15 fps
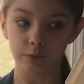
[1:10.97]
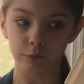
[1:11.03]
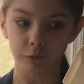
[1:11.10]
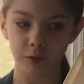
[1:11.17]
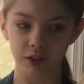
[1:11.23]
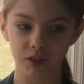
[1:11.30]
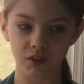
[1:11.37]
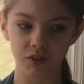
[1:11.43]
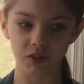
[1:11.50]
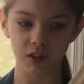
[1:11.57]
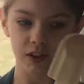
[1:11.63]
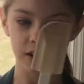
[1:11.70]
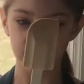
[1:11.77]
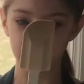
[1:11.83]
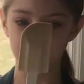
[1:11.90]
Whisk
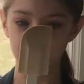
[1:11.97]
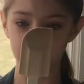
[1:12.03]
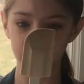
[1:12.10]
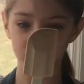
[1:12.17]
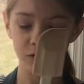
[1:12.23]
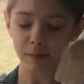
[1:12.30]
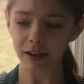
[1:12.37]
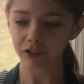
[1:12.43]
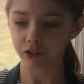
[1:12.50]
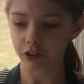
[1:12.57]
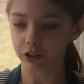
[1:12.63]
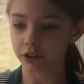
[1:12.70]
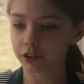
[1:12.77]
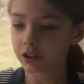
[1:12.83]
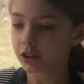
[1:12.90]
and a spatula.
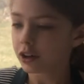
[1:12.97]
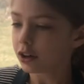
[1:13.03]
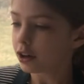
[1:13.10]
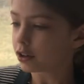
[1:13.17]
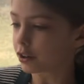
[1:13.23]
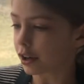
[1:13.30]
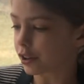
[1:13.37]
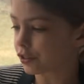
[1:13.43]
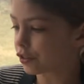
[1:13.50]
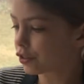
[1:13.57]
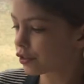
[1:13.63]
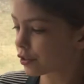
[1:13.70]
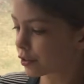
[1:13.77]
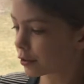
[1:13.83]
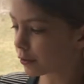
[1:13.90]
Okay,
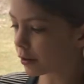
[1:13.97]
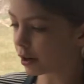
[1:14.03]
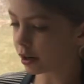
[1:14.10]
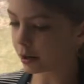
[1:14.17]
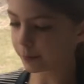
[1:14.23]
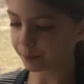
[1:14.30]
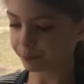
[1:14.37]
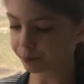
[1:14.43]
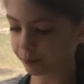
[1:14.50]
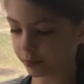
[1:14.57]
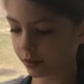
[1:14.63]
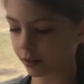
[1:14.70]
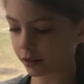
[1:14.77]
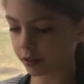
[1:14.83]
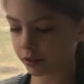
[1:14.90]
so
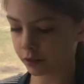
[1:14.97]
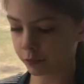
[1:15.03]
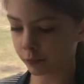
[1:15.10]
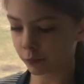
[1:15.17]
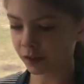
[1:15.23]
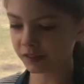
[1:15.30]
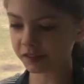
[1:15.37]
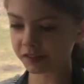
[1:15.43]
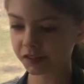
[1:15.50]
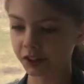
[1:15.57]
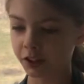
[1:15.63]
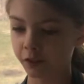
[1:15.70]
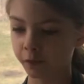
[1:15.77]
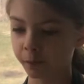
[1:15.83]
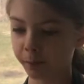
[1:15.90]
1 stick
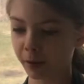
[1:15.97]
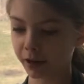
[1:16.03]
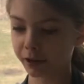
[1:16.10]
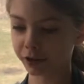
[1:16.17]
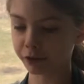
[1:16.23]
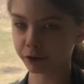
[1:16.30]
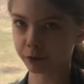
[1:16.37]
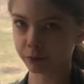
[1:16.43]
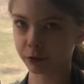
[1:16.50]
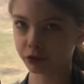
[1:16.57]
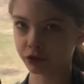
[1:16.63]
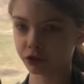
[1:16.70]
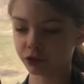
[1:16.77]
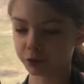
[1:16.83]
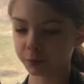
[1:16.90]
of butter, which
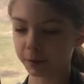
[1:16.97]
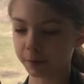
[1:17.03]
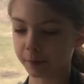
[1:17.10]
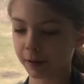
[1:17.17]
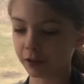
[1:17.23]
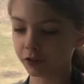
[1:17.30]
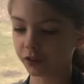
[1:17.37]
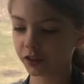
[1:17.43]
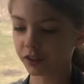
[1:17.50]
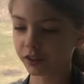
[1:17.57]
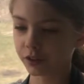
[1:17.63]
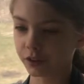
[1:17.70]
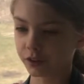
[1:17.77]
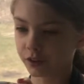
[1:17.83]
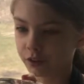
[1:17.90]
should be melted,
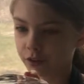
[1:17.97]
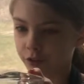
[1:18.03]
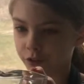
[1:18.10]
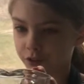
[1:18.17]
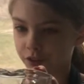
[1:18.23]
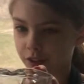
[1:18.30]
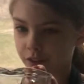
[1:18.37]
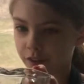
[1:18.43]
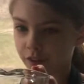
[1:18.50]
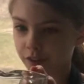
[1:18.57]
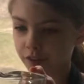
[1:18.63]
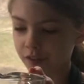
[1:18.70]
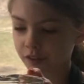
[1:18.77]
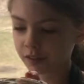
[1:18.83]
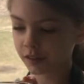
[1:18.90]
looks like
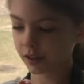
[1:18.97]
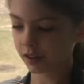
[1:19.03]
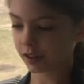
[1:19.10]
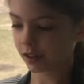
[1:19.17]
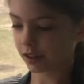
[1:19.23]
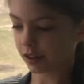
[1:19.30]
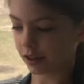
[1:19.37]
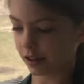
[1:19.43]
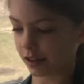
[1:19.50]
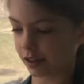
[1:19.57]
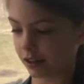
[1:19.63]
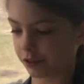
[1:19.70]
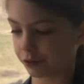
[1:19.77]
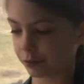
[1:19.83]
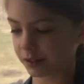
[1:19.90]
this.
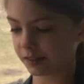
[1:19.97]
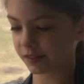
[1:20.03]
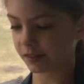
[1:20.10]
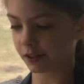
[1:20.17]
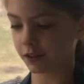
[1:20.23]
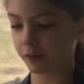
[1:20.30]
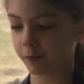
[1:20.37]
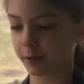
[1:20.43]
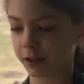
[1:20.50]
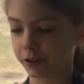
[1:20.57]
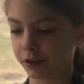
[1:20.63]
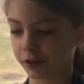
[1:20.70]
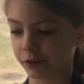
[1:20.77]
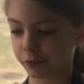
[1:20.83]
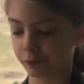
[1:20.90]
And 1 stick of butter
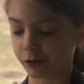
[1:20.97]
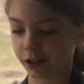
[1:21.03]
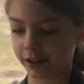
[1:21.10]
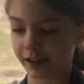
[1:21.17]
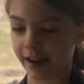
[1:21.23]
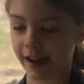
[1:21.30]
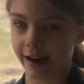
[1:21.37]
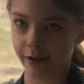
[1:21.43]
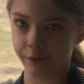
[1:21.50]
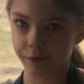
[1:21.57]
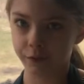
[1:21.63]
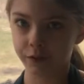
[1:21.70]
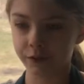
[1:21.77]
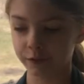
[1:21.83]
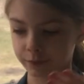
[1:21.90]
is 1/2
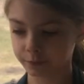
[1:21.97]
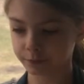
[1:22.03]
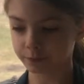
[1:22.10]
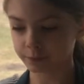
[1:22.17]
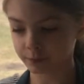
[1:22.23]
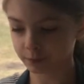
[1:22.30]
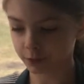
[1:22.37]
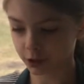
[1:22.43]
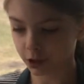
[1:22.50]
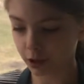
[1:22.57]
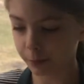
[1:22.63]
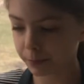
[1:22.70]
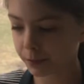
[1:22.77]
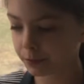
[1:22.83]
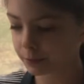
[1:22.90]
cup.